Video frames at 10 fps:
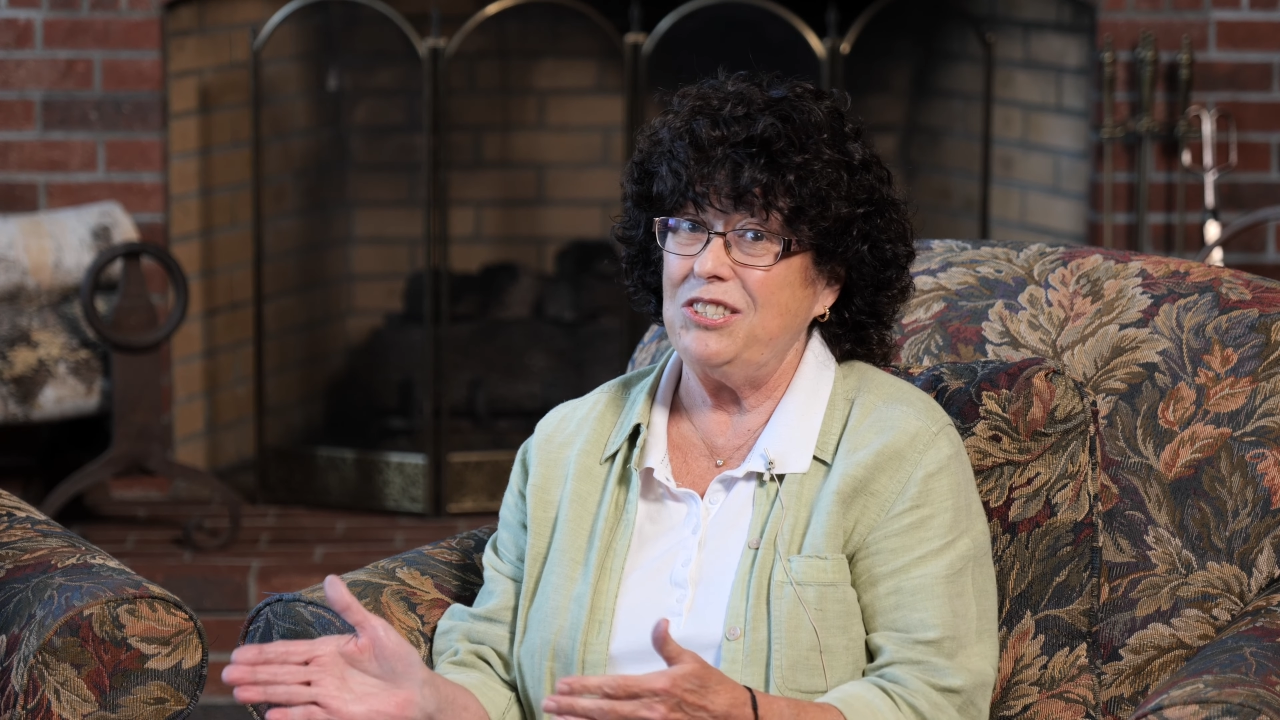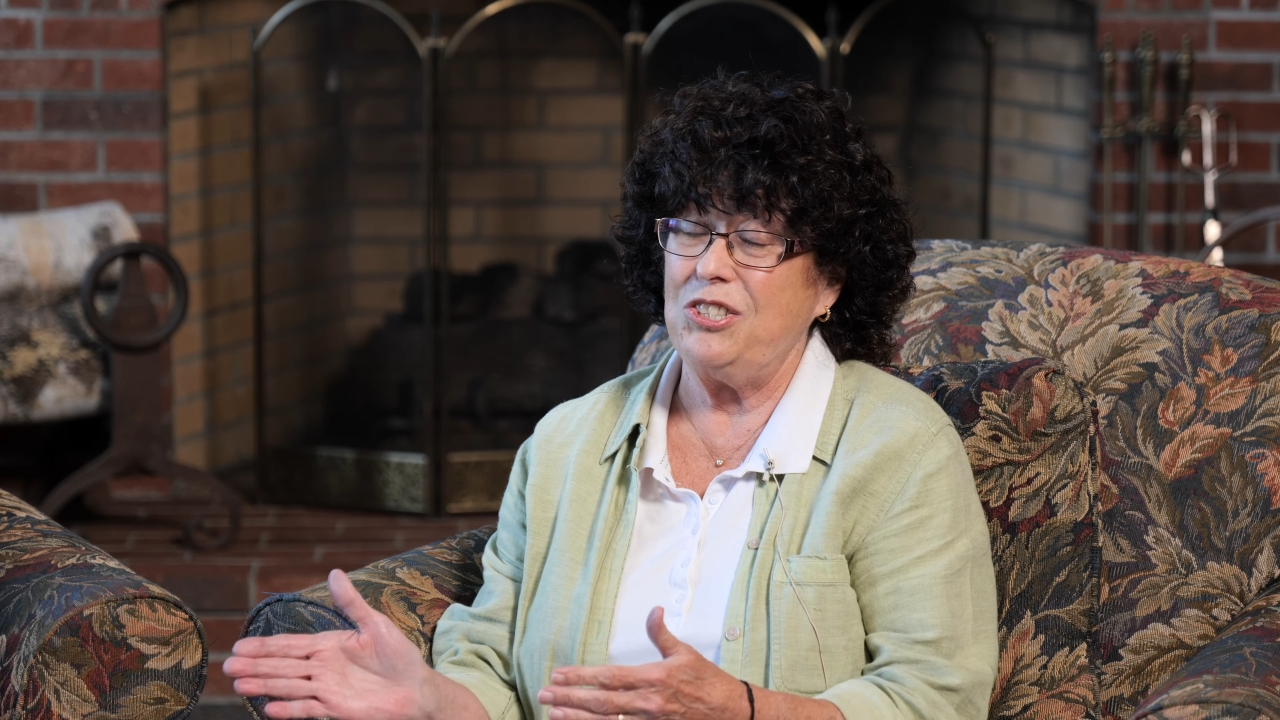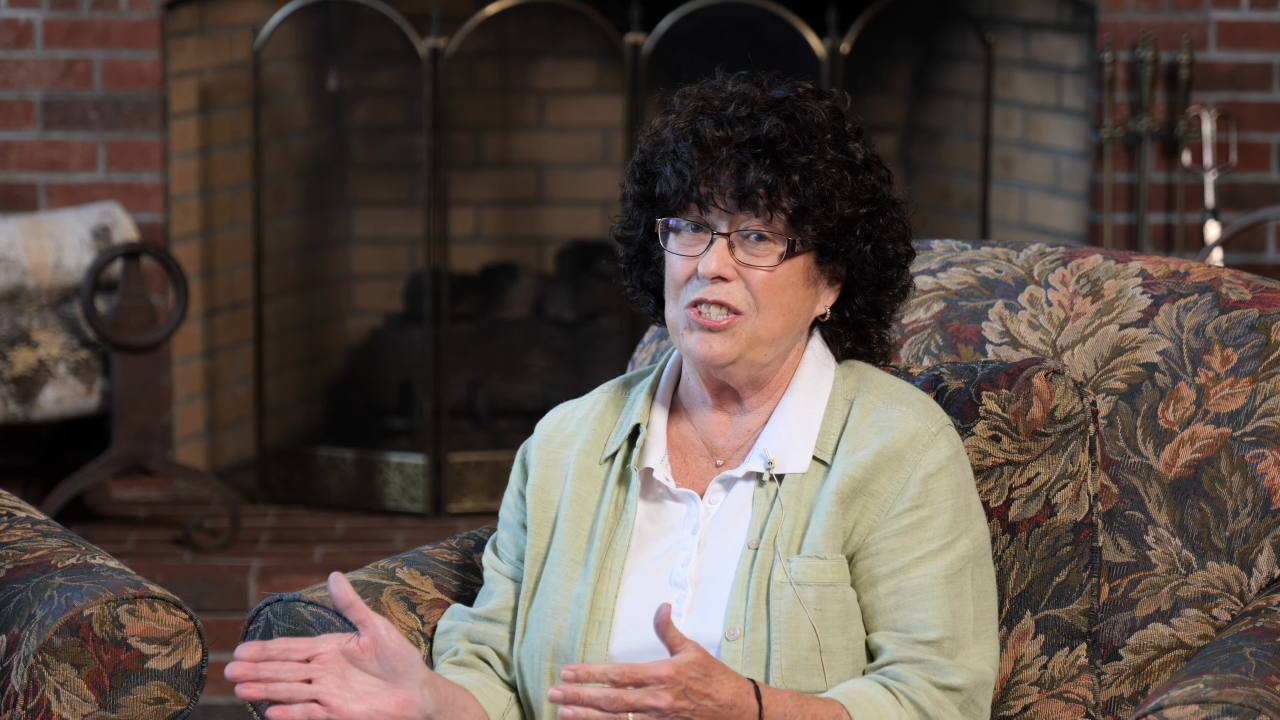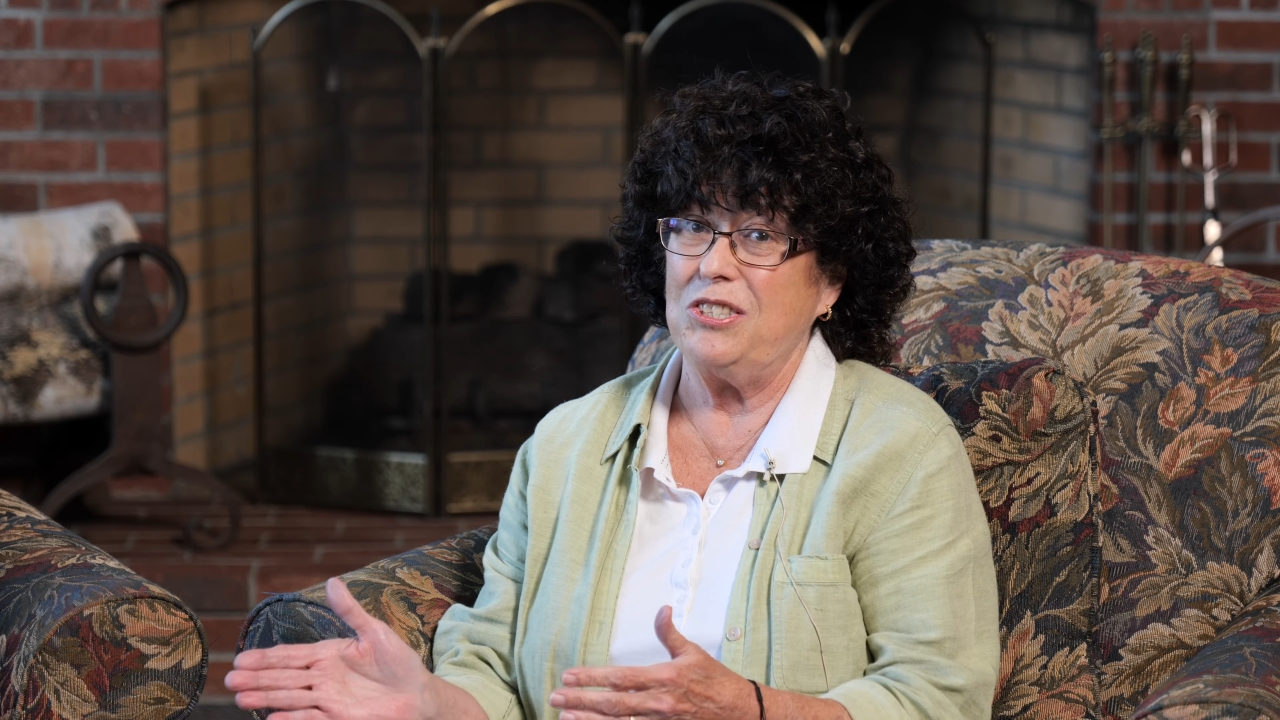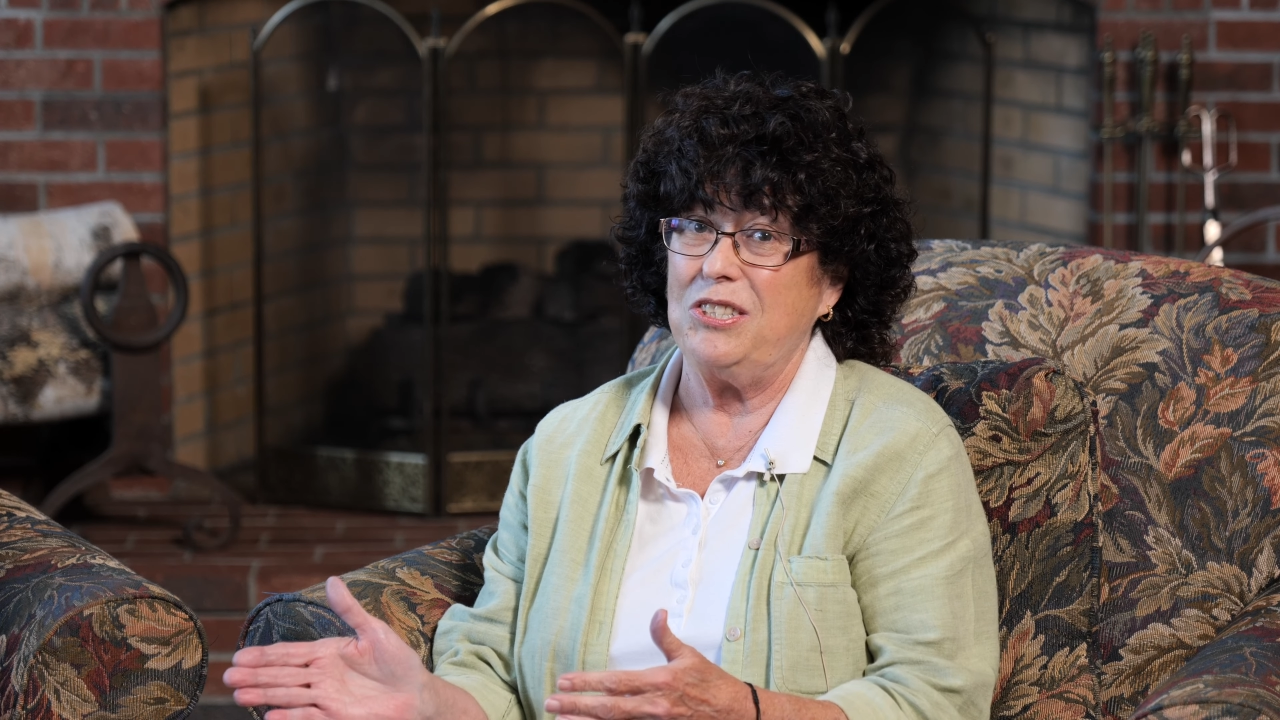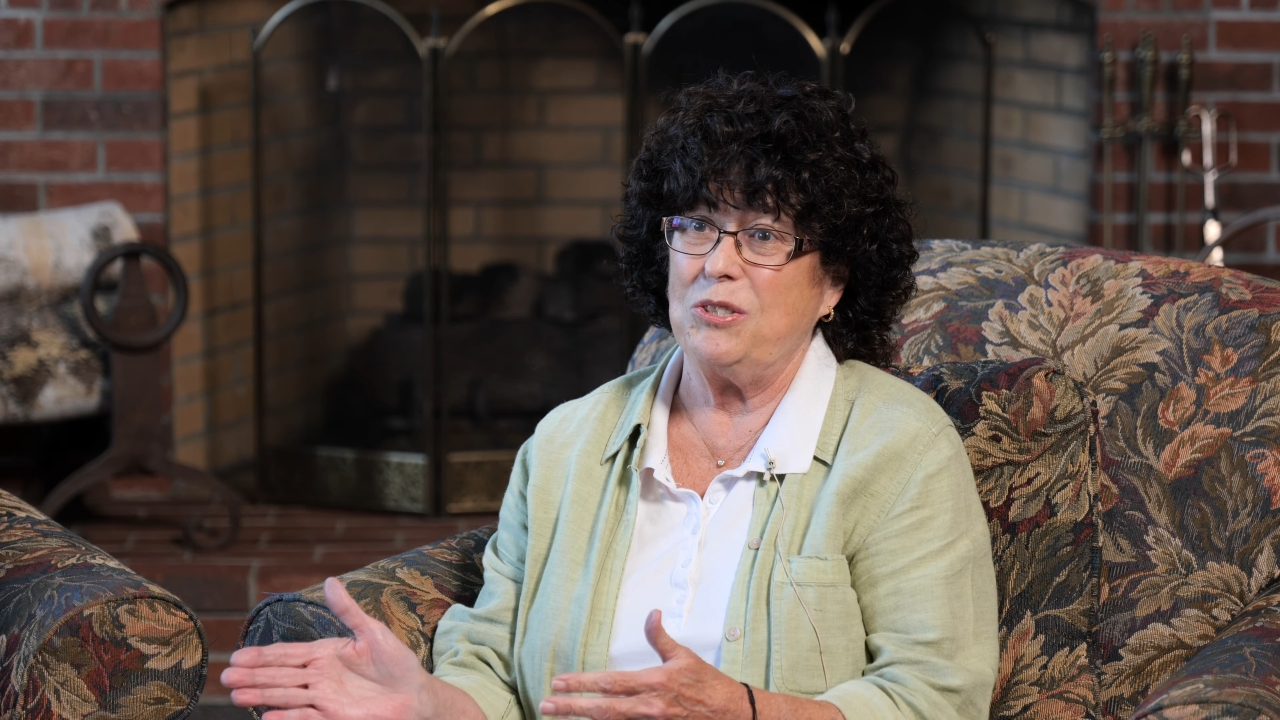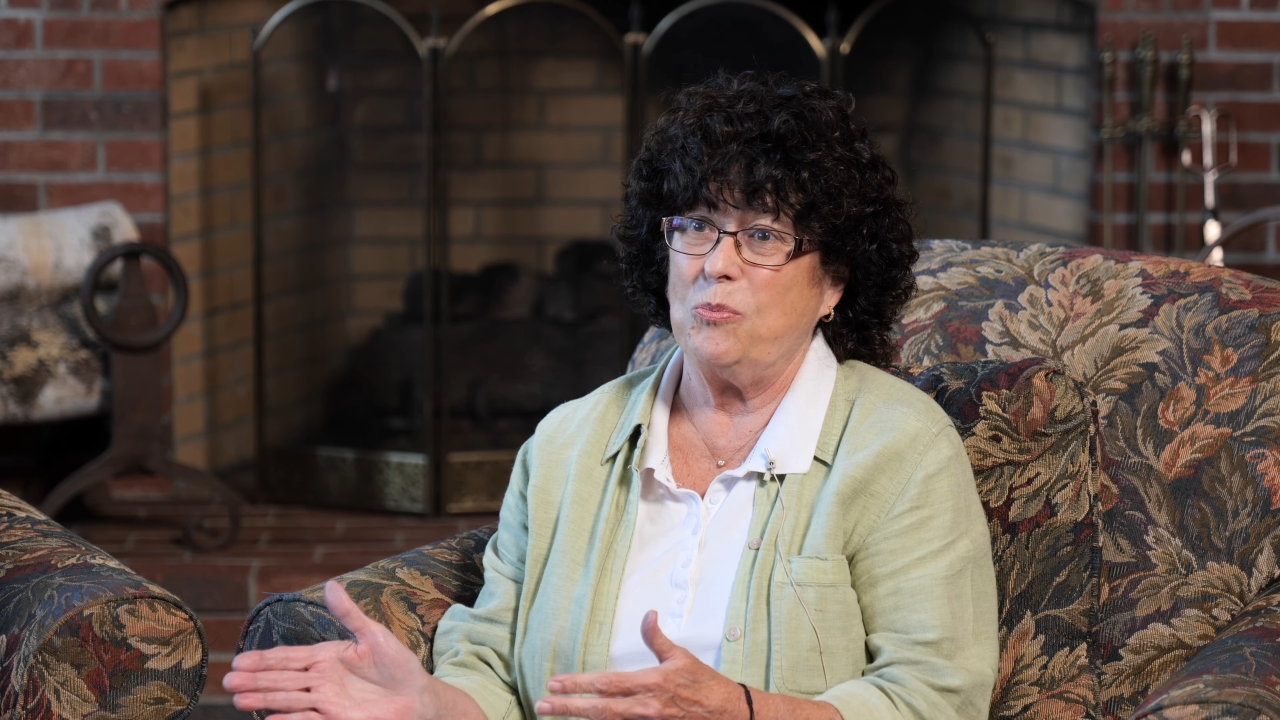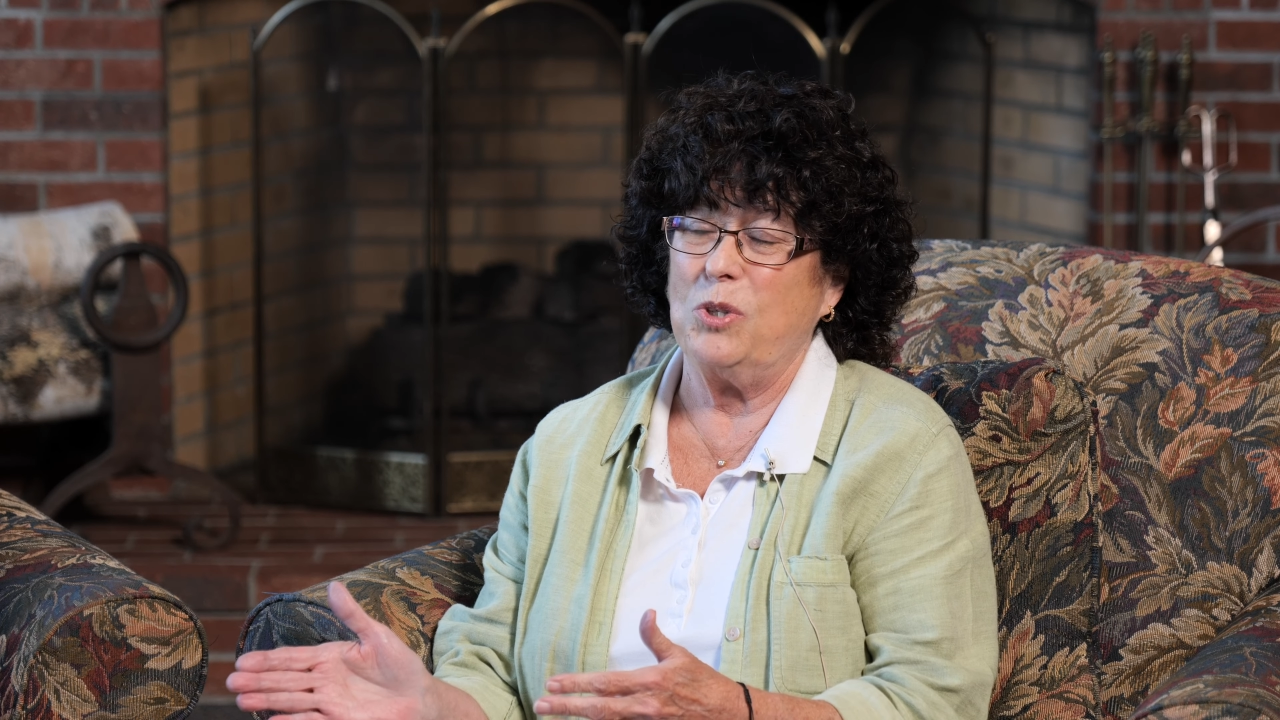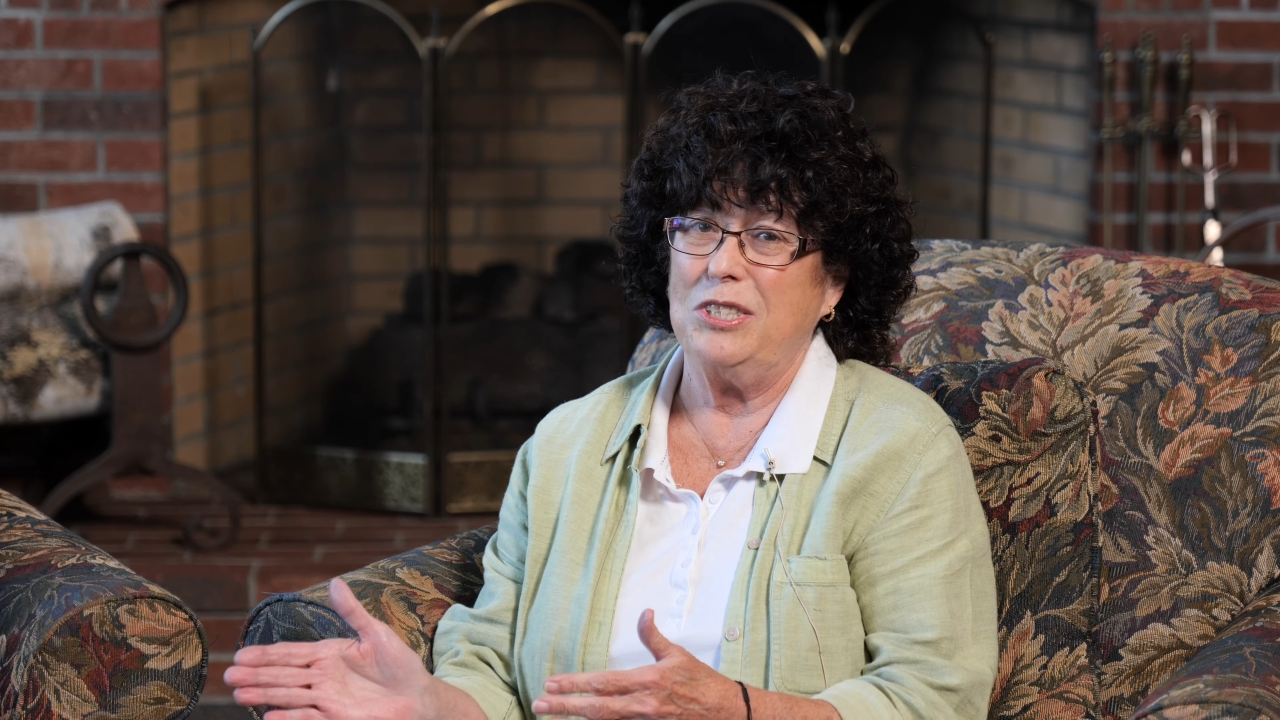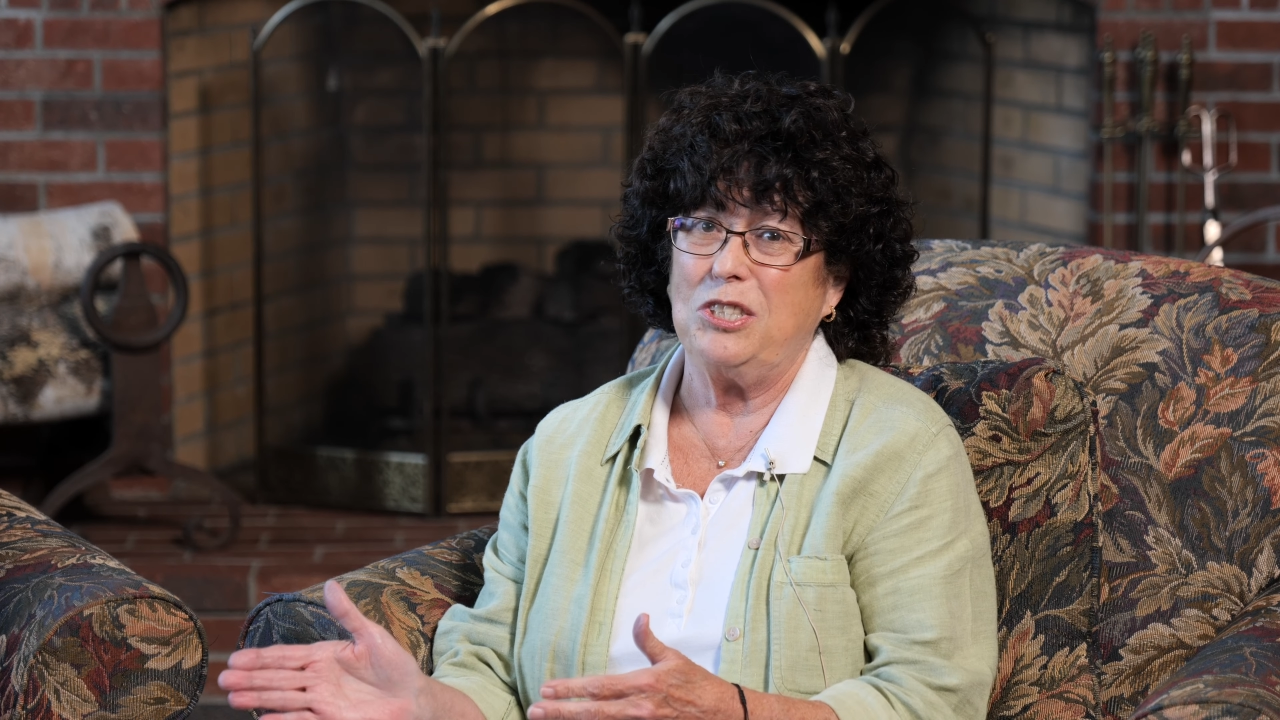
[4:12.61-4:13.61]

just this one